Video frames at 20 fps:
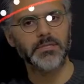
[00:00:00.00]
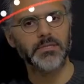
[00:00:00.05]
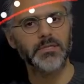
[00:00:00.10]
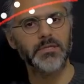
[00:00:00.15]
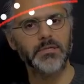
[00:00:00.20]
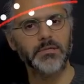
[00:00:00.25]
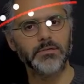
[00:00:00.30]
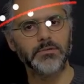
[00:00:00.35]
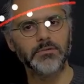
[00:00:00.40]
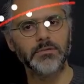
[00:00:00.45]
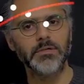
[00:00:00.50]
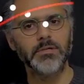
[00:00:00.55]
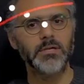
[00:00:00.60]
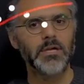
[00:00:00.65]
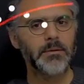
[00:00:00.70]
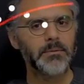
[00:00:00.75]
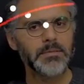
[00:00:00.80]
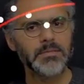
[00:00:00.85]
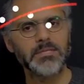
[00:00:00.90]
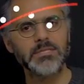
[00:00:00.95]
here. I
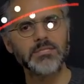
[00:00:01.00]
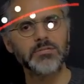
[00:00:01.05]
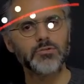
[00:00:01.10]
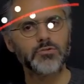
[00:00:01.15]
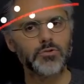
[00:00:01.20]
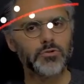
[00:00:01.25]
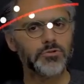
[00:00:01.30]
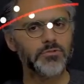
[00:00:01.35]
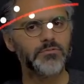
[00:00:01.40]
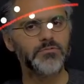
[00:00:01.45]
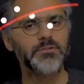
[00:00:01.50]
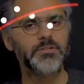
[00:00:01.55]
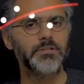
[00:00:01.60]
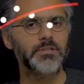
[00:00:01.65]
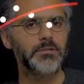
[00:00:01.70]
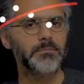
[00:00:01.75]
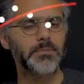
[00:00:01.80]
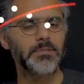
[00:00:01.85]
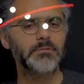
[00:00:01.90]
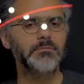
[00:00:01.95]
mean, this is sort of linear,
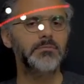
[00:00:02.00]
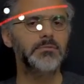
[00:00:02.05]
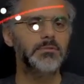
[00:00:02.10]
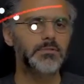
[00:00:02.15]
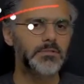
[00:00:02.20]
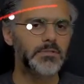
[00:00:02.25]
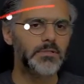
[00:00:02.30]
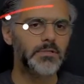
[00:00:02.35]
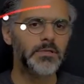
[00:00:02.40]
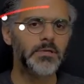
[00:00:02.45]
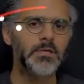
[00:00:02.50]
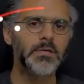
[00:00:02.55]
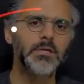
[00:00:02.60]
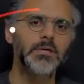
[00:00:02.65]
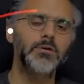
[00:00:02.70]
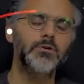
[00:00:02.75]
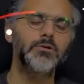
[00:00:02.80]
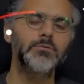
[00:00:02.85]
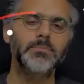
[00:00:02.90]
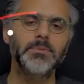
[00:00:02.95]
but
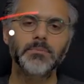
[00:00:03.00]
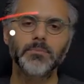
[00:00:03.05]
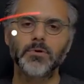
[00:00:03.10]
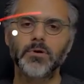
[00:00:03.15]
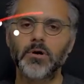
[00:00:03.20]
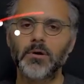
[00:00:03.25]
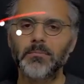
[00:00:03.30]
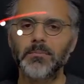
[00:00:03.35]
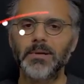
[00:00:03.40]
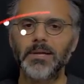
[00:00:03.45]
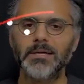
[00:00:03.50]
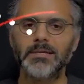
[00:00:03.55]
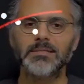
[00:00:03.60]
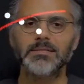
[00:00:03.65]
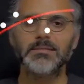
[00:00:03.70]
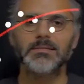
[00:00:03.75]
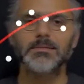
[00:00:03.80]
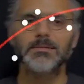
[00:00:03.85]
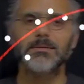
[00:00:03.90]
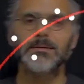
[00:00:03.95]
could be more
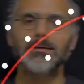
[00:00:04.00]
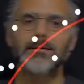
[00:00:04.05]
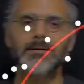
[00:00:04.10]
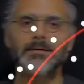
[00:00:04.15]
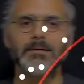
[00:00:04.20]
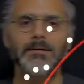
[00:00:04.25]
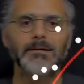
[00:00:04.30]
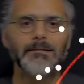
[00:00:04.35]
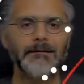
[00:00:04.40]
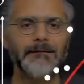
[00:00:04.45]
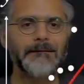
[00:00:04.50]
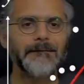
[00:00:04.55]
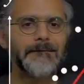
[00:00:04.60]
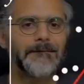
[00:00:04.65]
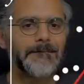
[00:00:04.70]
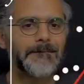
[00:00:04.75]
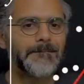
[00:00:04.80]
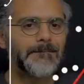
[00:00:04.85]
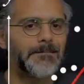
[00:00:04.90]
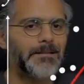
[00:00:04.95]
complex.
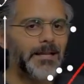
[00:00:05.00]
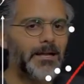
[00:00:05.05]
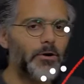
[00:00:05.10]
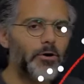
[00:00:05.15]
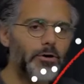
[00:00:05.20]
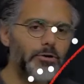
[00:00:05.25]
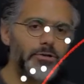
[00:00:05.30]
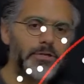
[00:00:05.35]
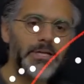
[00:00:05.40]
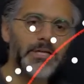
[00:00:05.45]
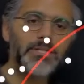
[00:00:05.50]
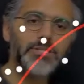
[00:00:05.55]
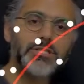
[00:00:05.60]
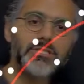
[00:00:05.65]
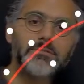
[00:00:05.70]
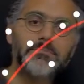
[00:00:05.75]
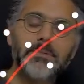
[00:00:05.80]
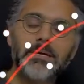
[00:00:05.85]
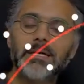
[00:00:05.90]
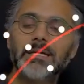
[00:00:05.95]
Or you can just
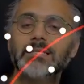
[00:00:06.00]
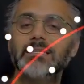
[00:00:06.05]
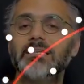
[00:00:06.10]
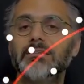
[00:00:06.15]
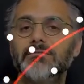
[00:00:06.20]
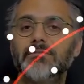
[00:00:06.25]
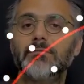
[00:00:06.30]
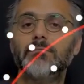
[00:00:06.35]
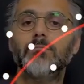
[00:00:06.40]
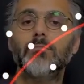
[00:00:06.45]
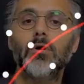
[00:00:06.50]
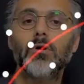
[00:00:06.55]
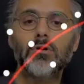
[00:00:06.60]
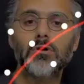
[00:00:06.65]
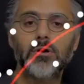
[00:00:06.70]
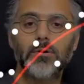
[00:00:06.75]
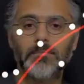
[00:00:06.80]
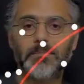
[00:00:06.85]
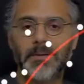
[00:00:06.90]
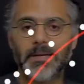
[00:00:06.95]
make it even more
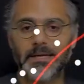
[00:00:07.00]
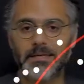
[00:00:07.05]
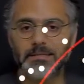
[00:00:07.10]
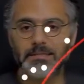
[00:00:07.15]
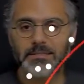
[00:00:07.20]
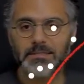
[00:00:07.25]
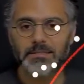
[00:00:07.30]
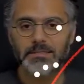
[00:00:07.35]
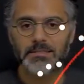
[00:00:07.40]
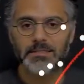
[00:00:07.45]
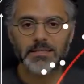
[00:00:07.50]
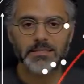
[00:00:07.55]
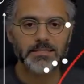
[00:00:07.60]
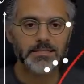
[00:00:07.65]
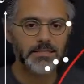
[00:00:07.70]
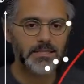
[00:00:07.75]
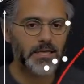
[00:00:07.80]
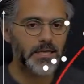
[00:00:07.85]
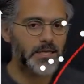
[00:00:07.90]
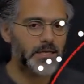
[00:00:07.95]
complex and
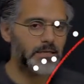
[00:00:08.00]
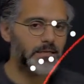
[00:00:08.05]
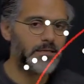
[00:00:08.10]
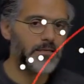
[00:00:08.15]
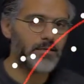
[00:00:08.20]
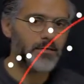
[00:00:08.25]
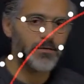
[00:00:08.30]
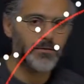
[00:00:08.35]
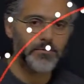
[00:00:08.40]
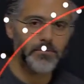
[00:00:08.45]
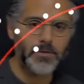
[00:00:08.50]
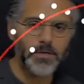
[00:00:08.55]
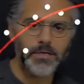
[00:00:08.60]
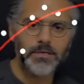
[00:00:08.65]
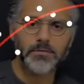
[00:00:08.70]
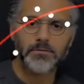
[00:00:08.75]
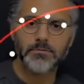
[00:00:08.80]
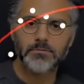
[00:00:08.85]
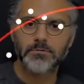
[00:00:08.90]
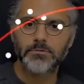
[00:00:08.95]
say, well,
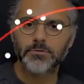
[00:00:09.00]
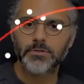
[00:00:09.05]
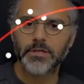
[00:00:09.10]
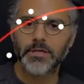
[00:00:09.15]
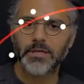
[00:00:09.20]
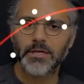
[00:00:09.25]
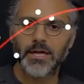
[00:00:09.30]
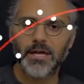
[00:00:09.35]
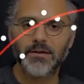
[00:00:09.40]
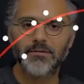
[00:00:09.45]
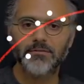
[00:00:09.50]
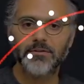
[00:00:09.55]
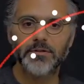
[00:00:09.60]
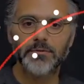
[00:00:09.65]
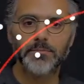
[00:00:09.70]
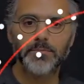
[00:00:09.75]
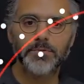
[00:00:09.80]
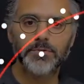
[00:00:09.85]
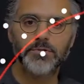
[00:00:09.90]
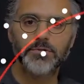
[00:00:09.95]
you can have
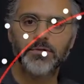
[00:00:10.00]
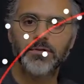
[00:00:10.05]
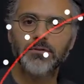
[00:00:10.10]
input